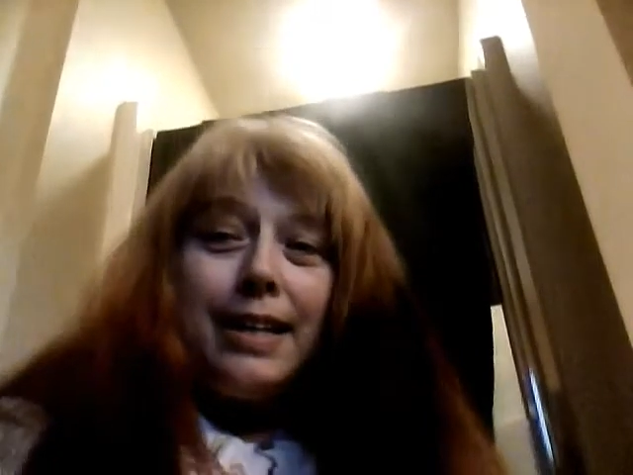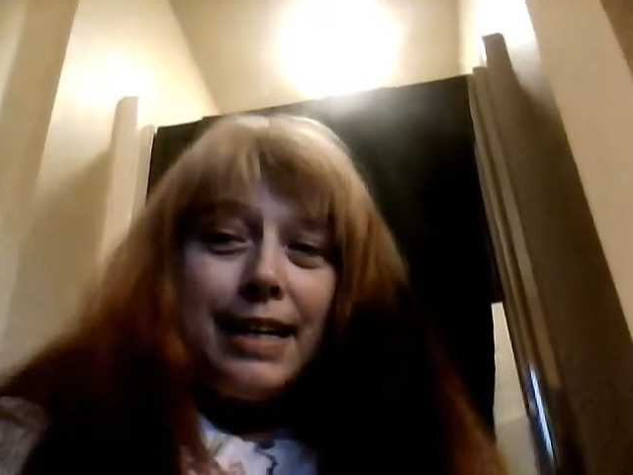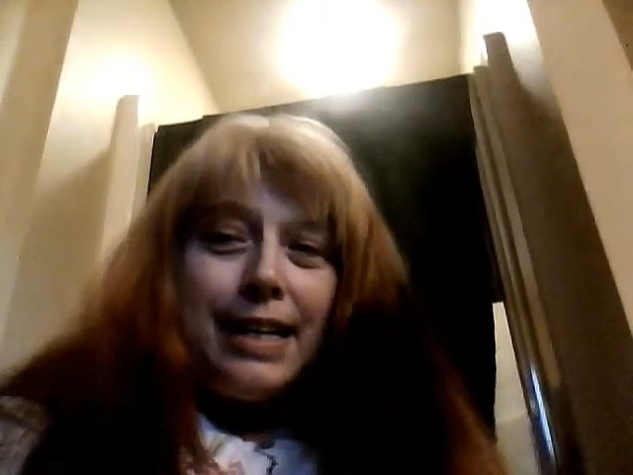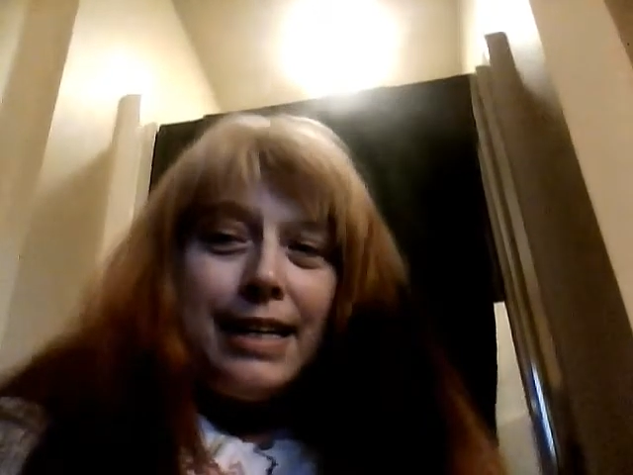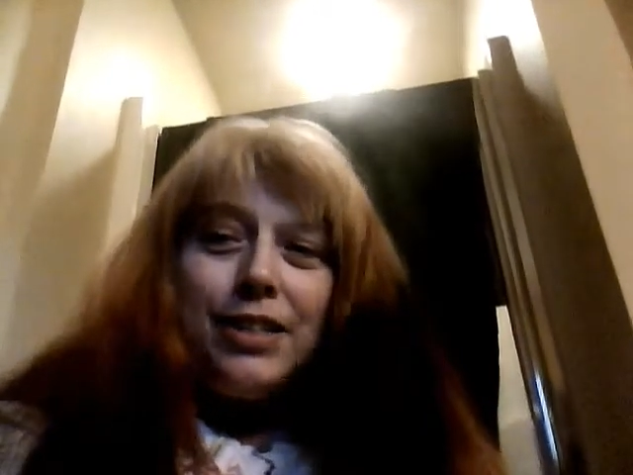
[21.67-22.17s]

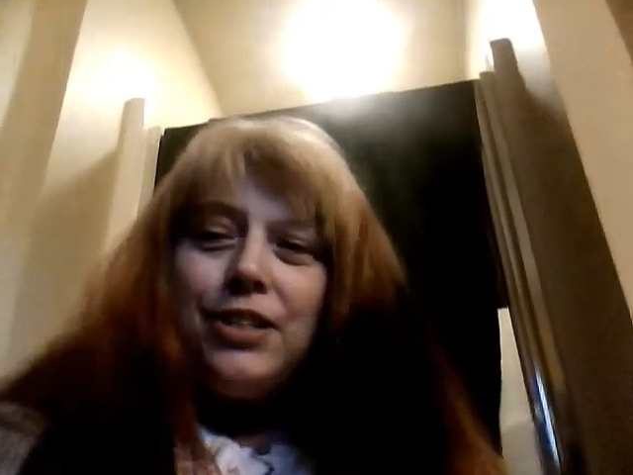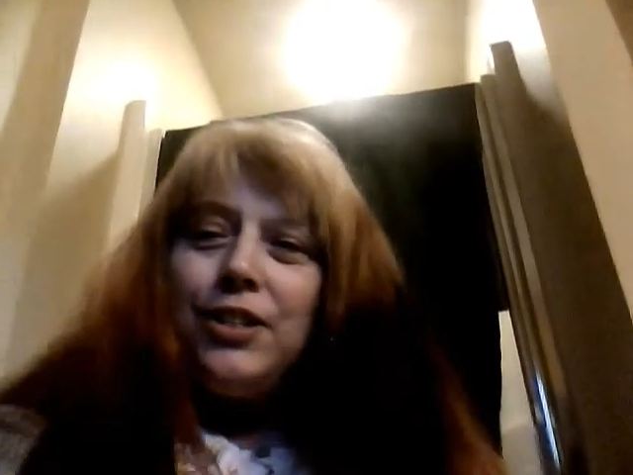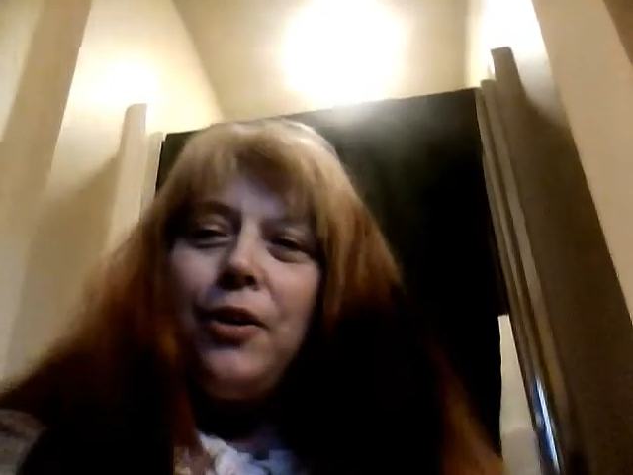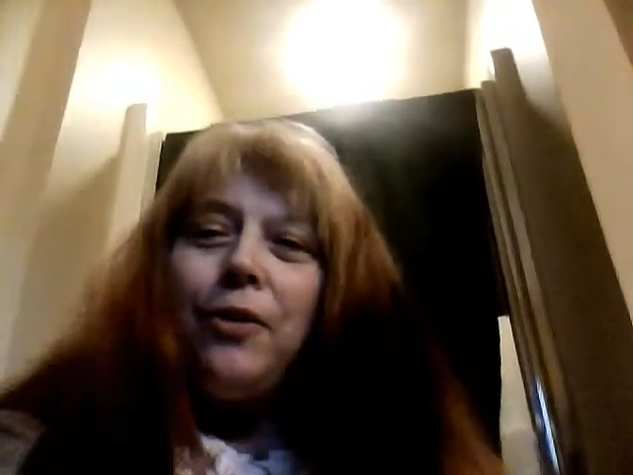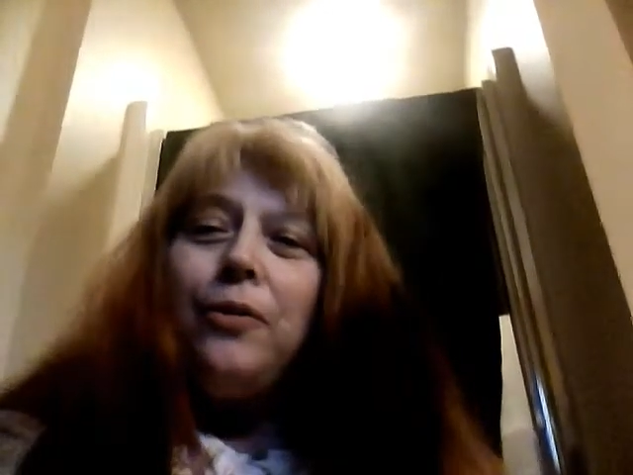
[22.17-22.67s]
Getting to
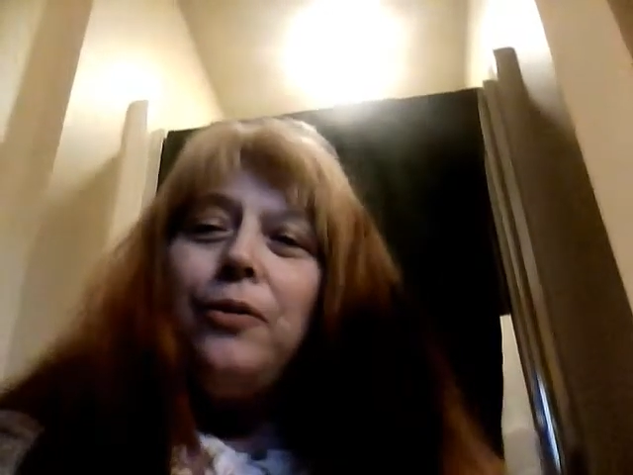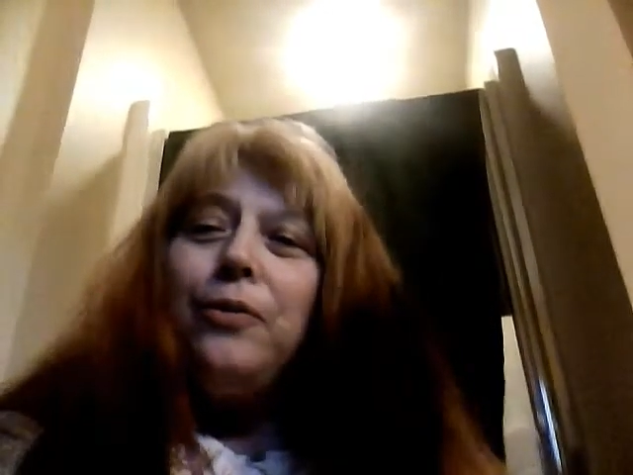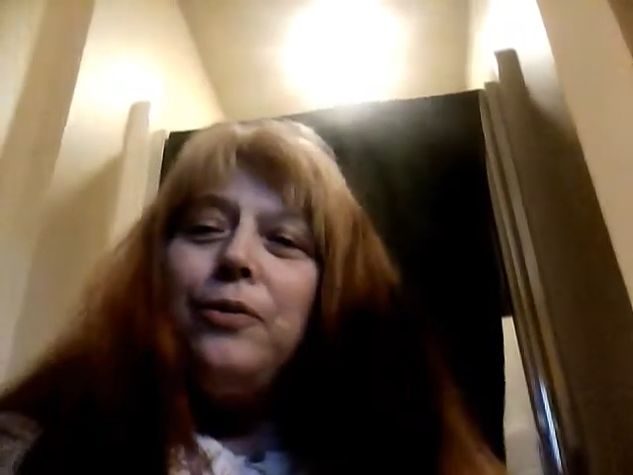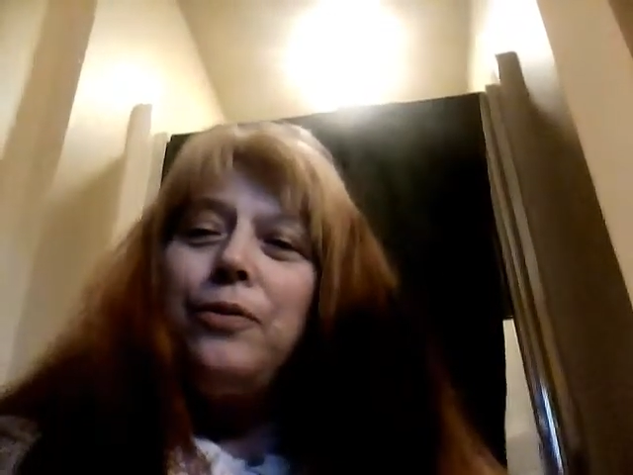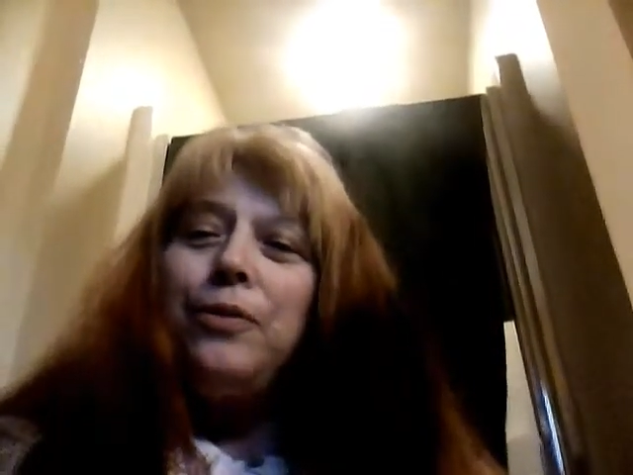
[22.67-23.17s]

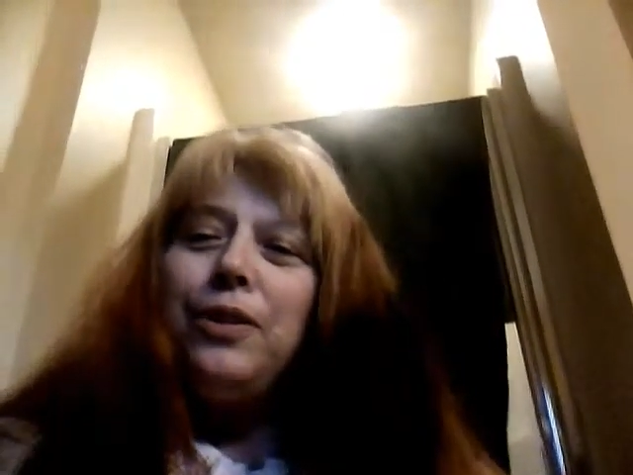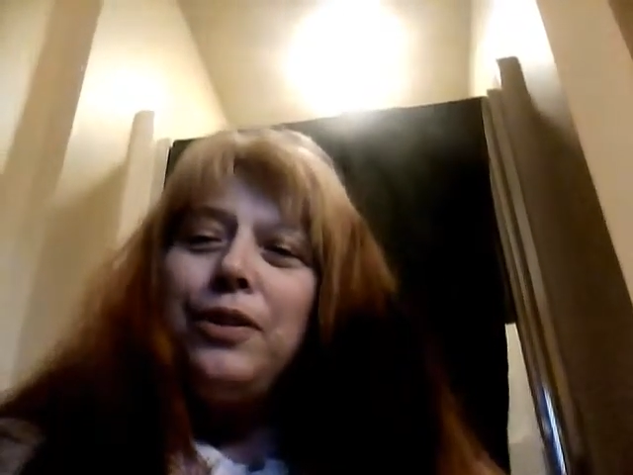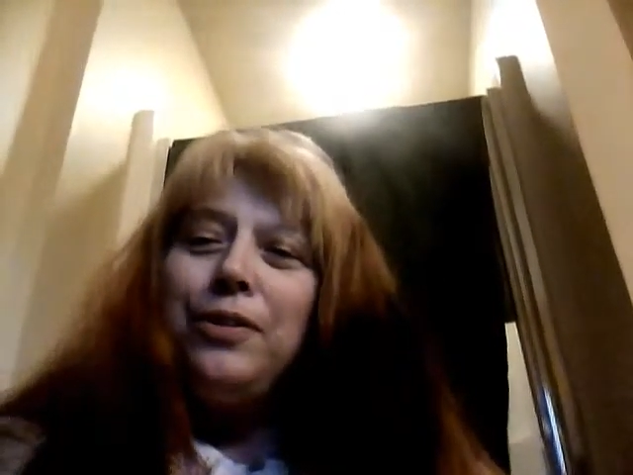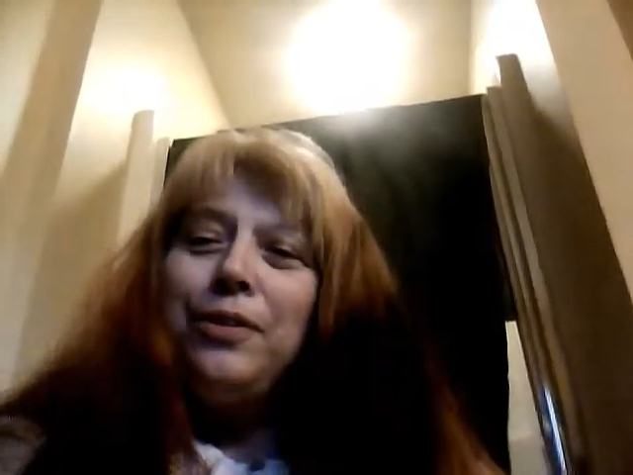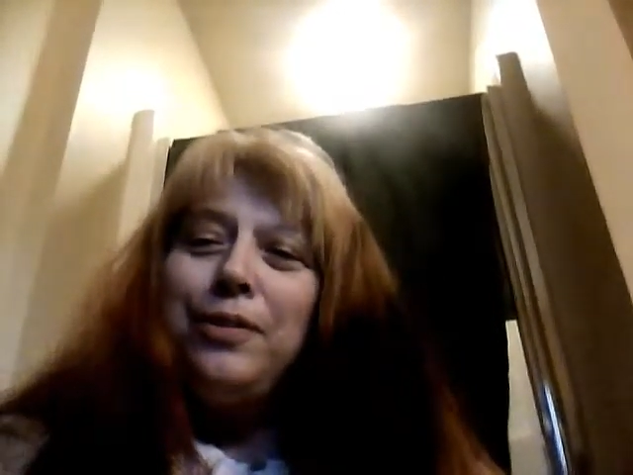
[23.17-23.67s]
know
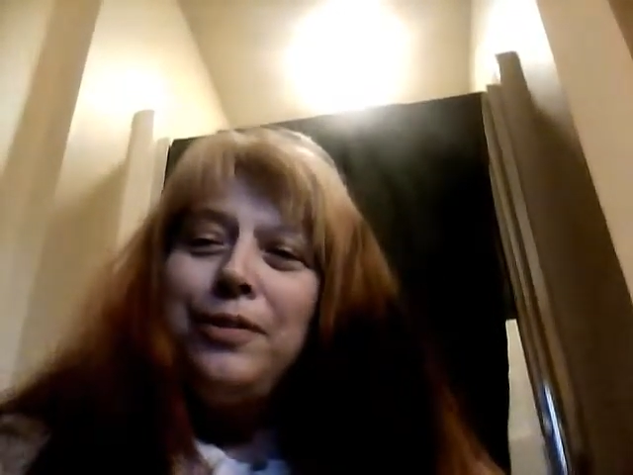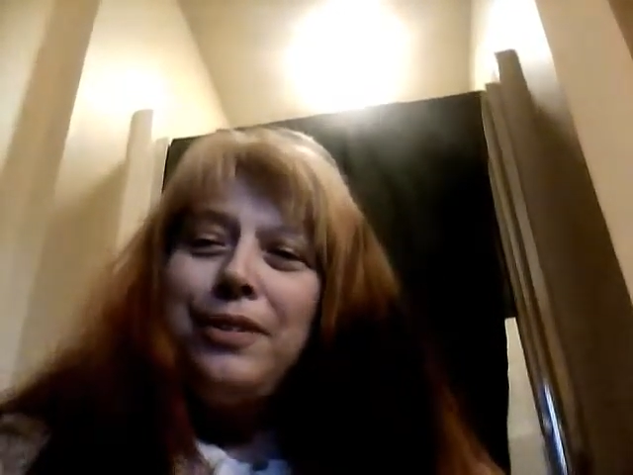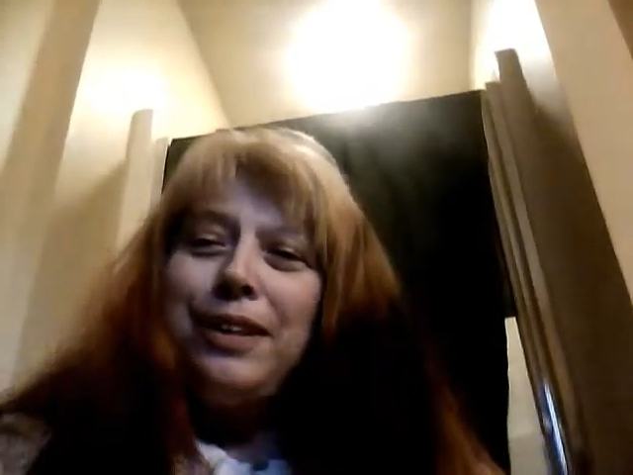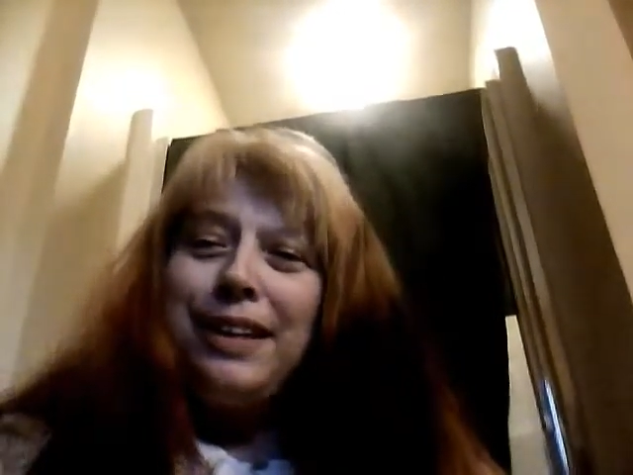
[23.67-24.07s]
you,